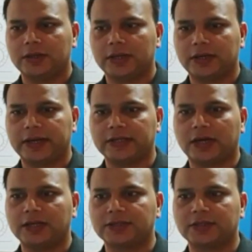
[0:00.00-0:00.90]
The
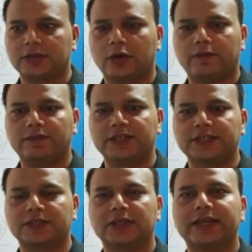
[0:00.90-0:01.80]
correct answer of
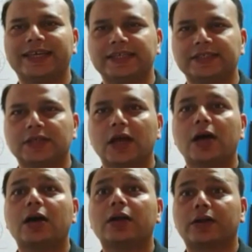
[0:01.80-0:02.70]
this is
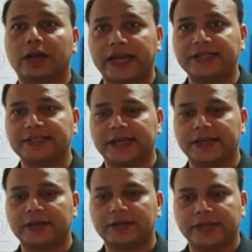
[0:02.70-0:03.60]
right
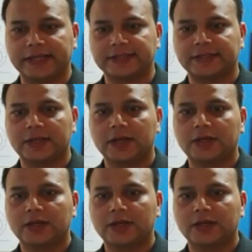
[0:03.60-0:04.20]
side. Yes.